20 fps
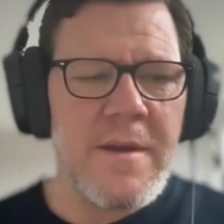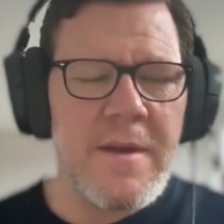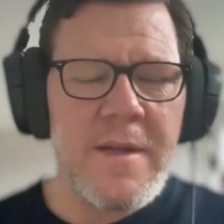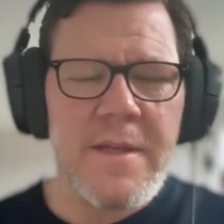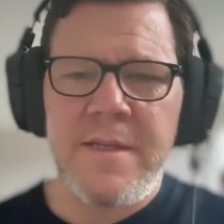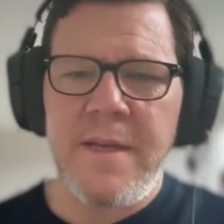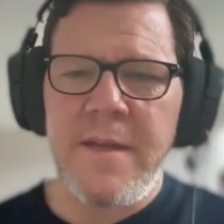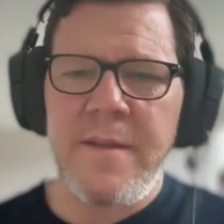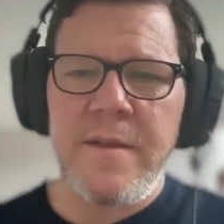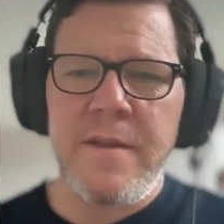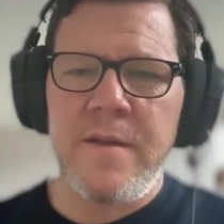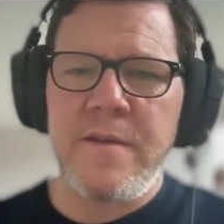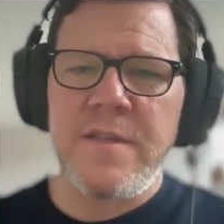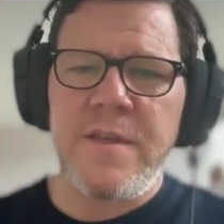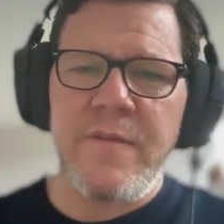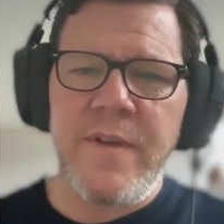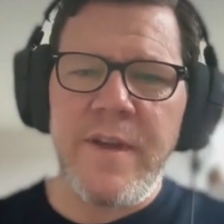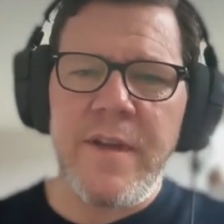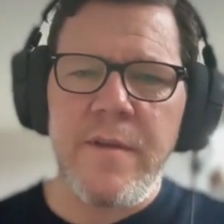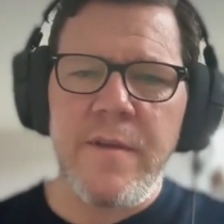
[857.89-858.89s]
Let's say that there's
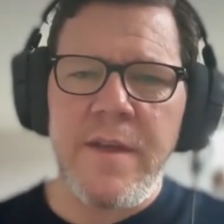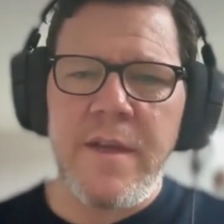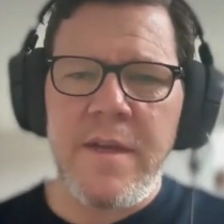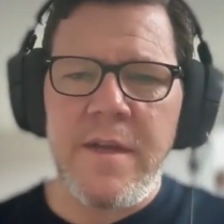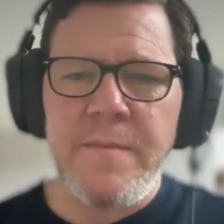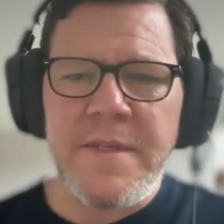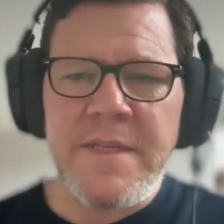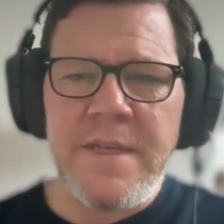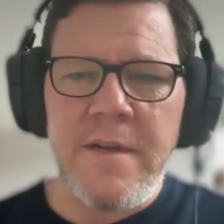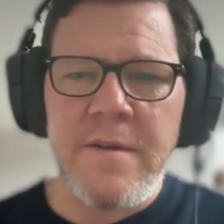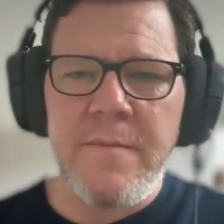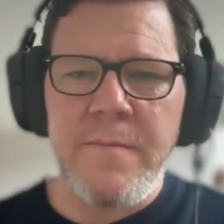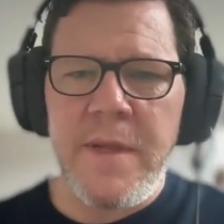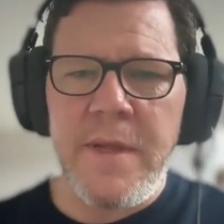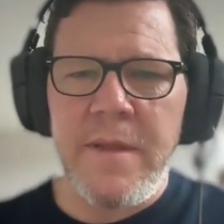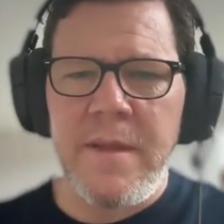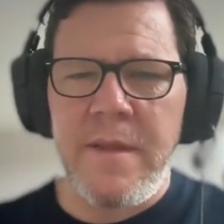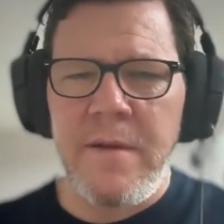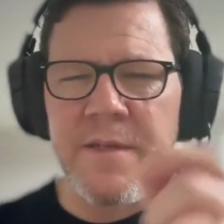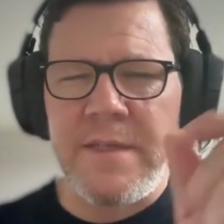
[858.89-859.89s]
a video that comes out, but
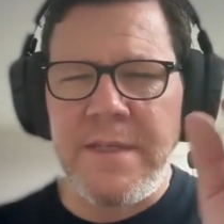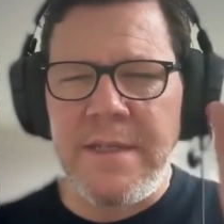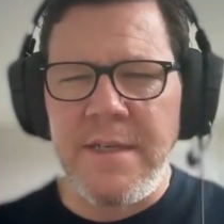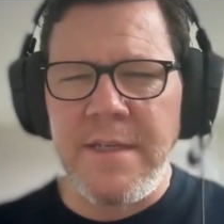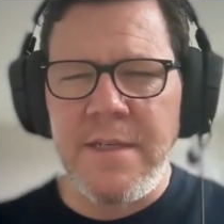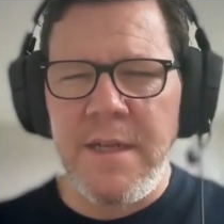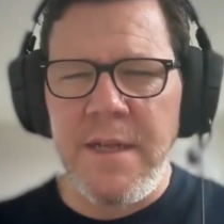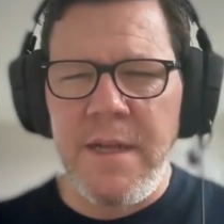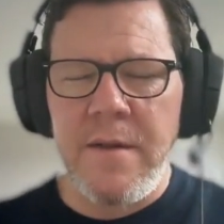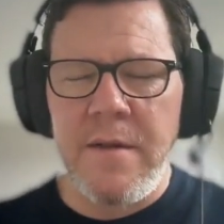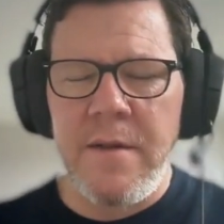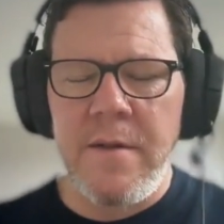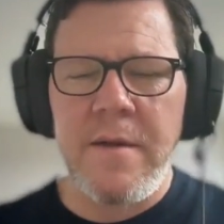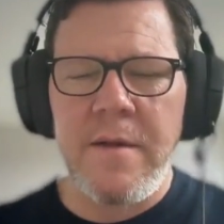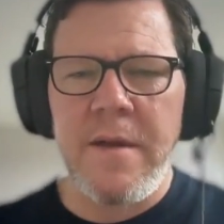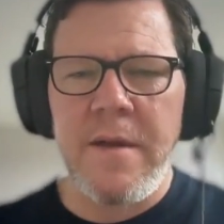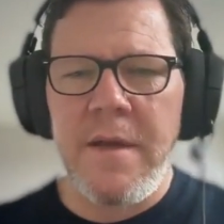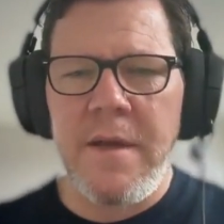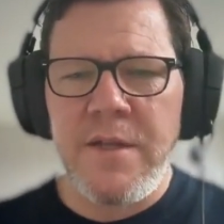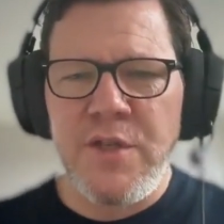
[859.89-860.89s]
there's this little
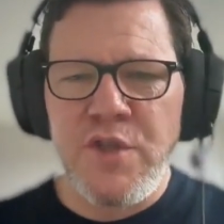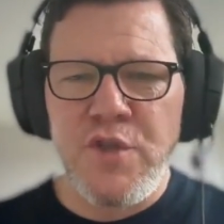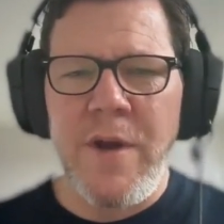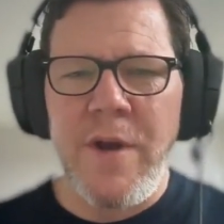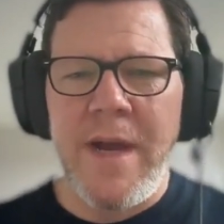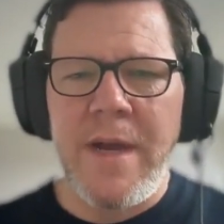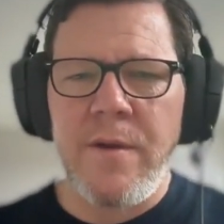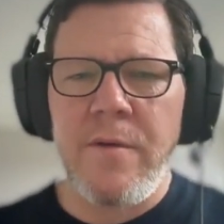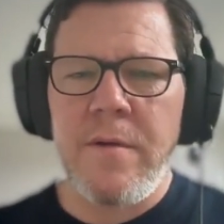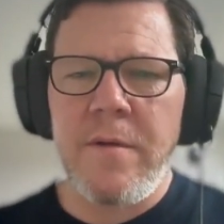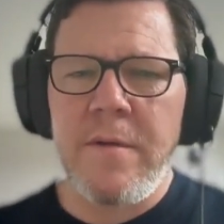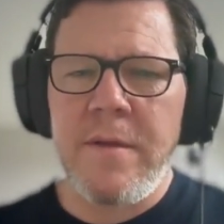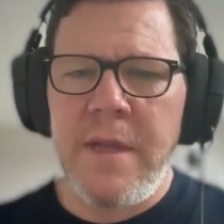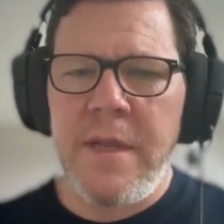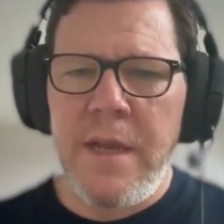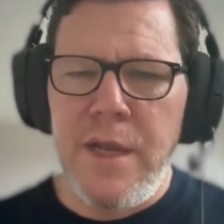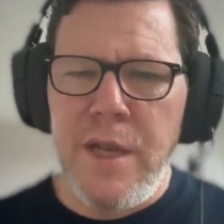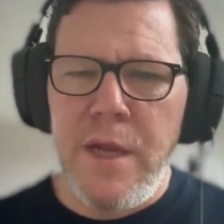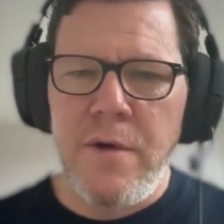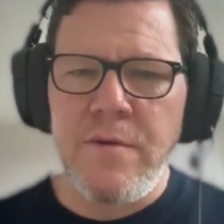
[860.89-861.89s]
tracker
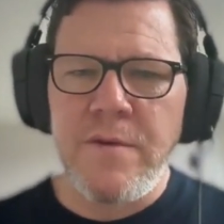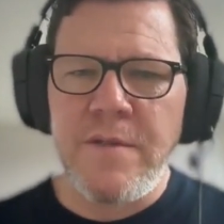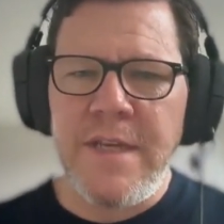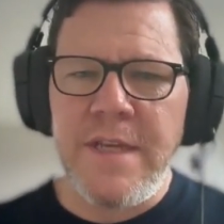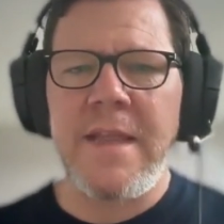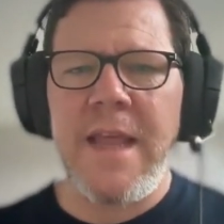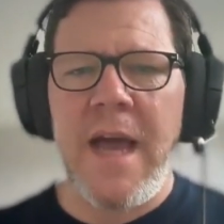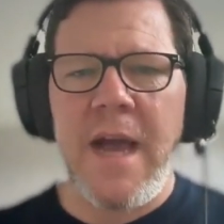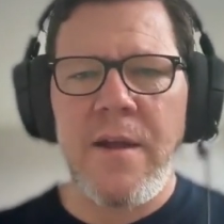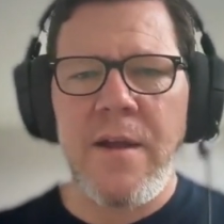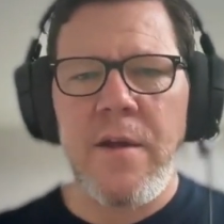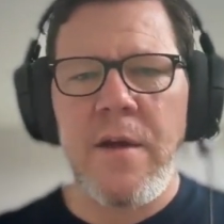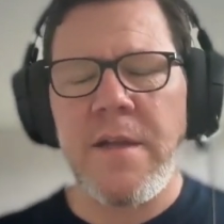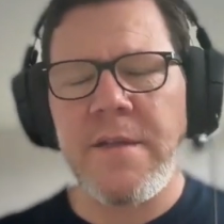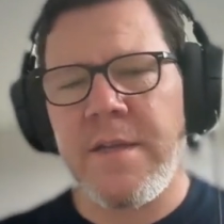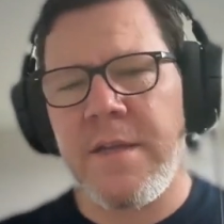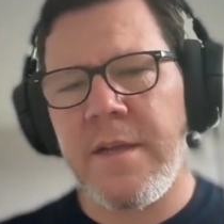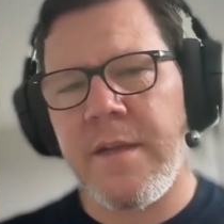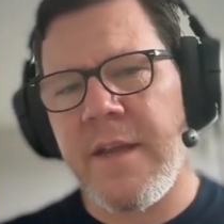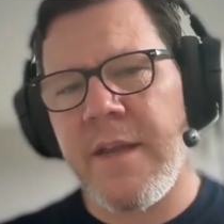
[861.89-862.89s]
that knows that
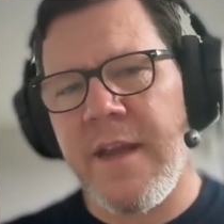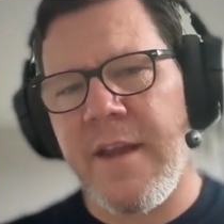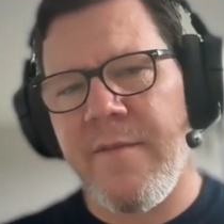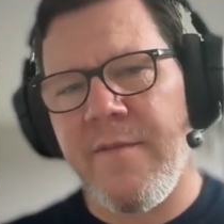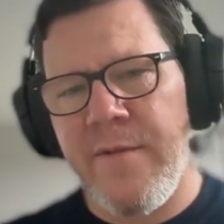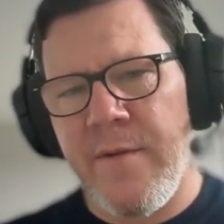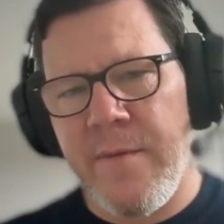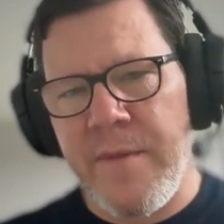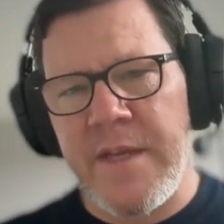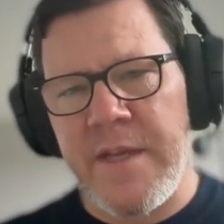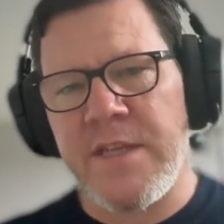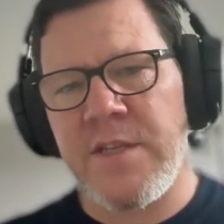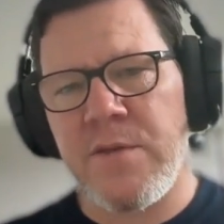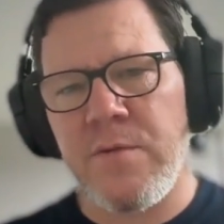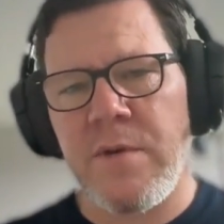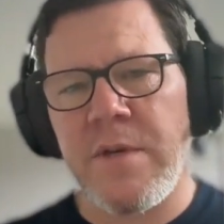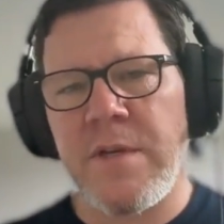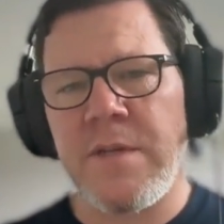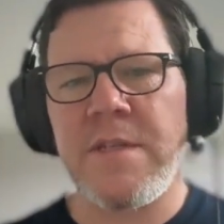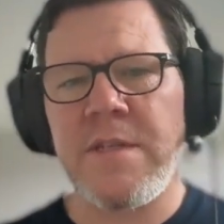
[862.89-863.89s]
content came from this
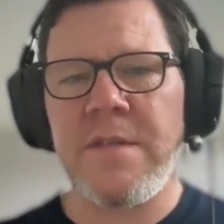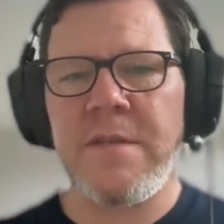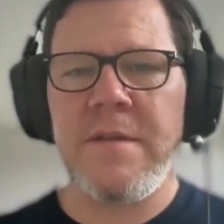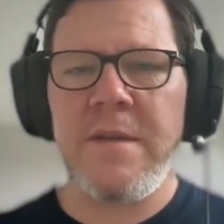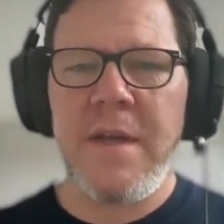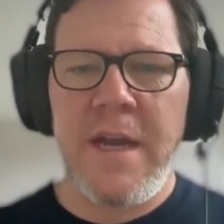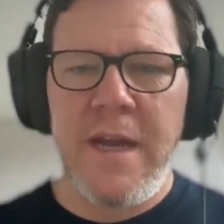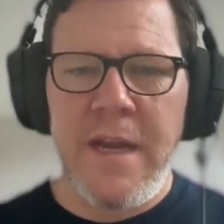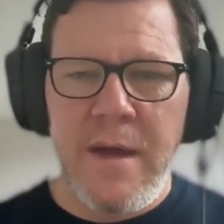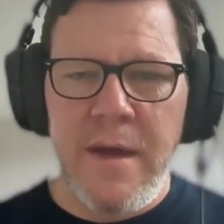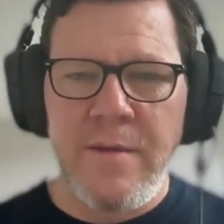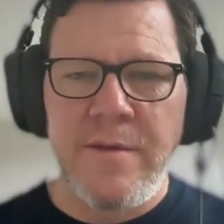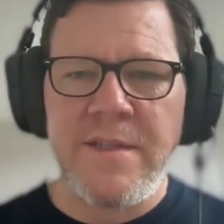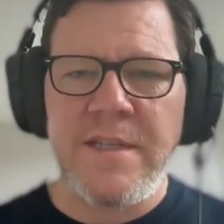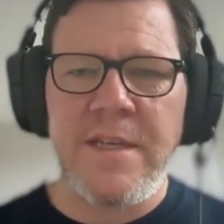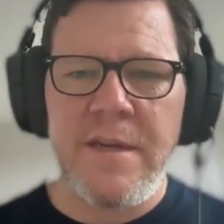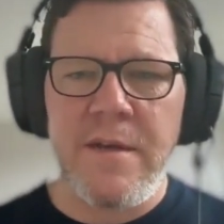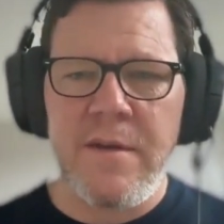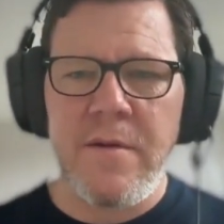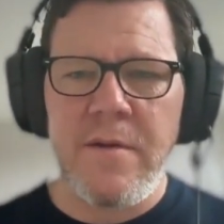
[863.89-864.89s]
source and now it's
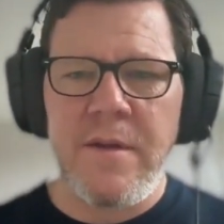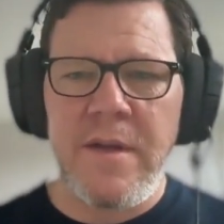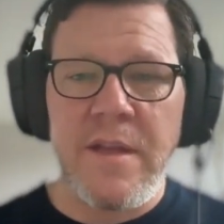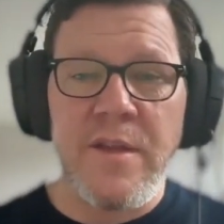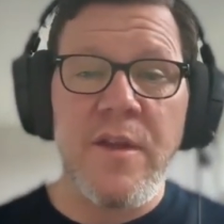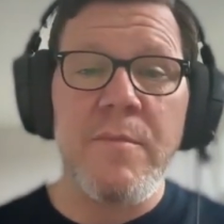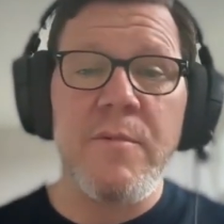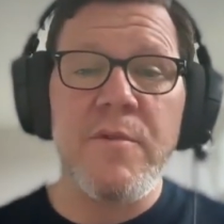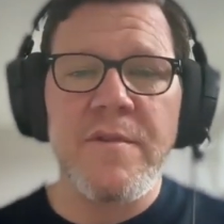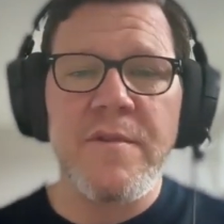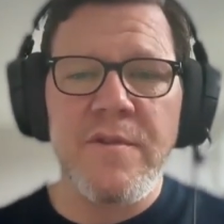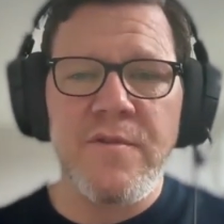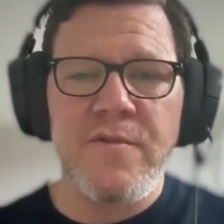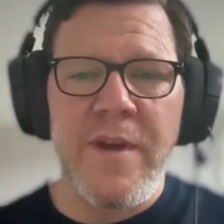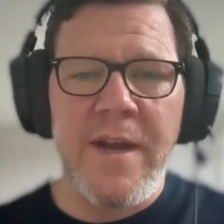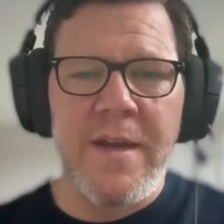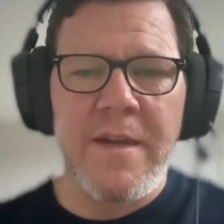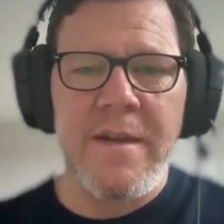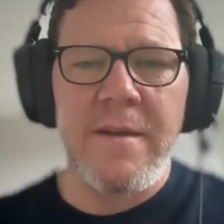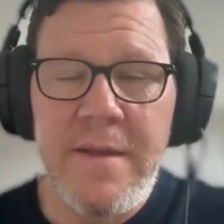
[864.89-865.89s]
here and you're able to
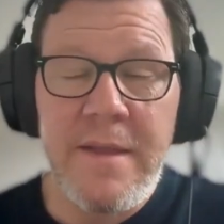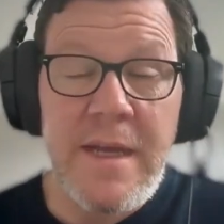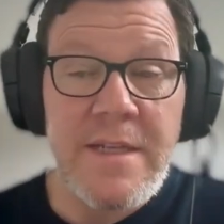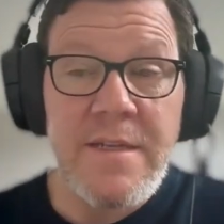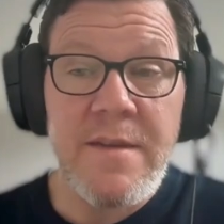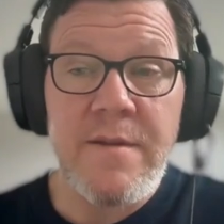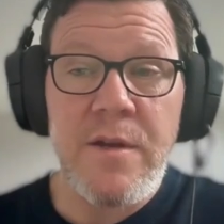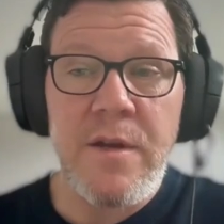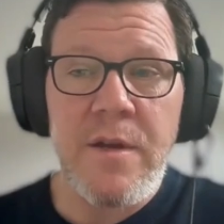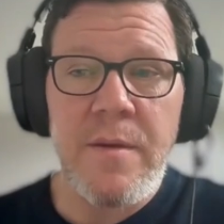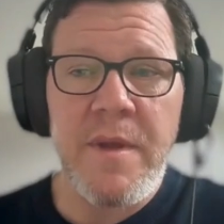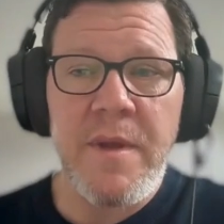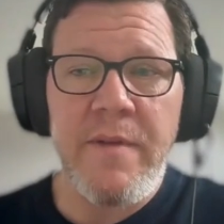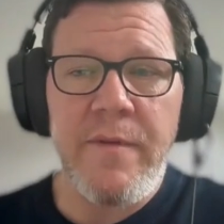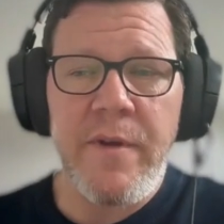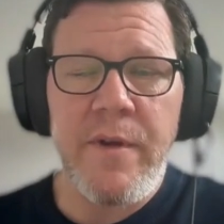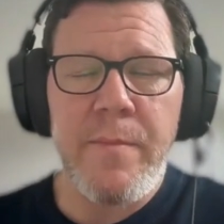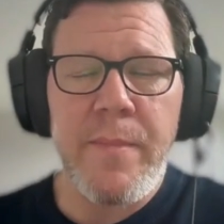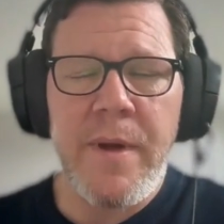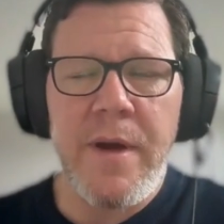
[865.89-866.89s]
track it. That's going to be a
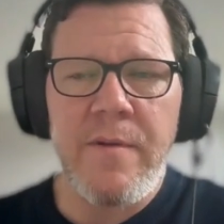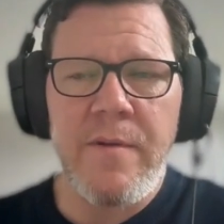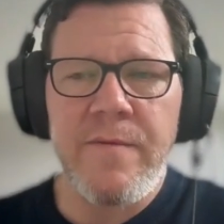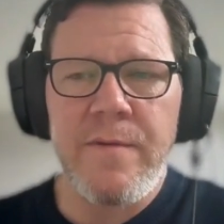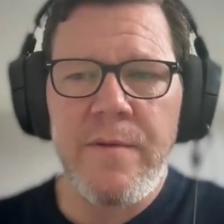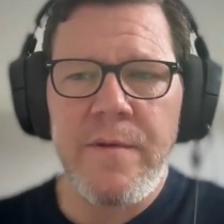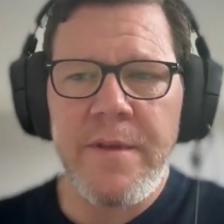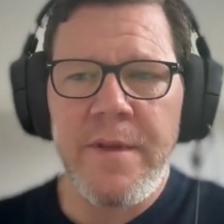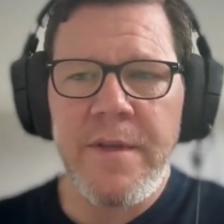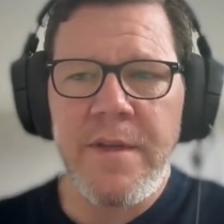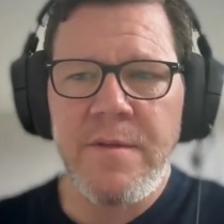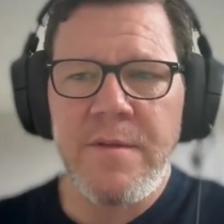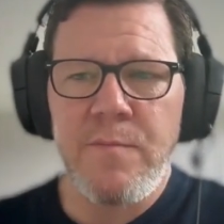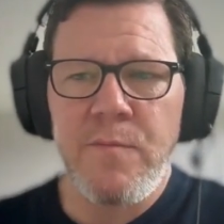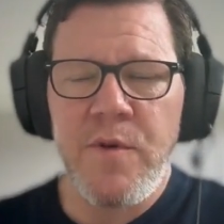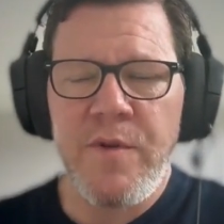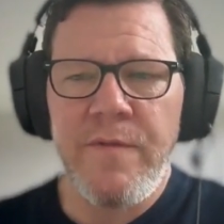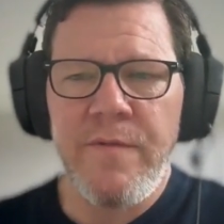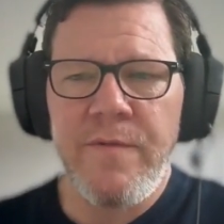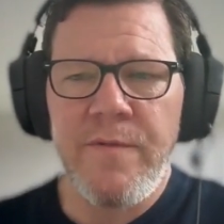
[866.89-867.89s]
very powerful thing
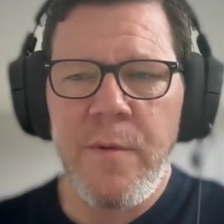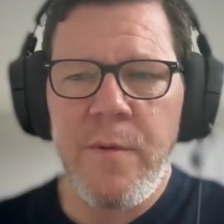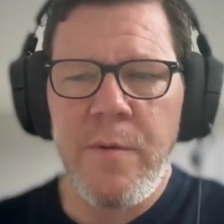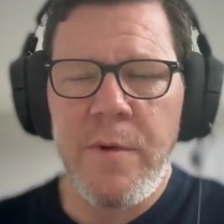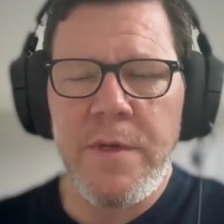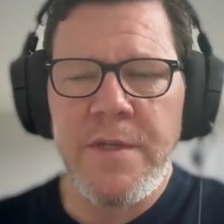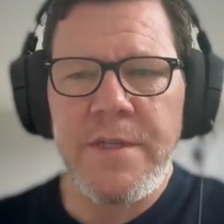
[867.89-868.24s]
moving forward.